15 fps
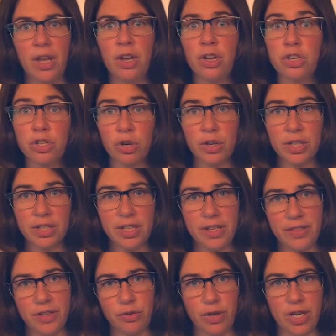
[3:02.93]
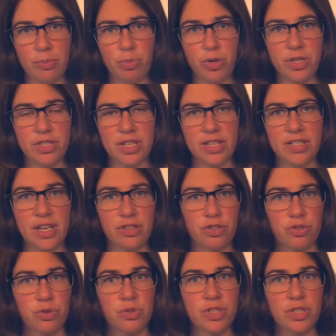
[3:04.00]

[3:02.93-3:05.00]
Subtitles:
Currently, the Grand Princess has cruise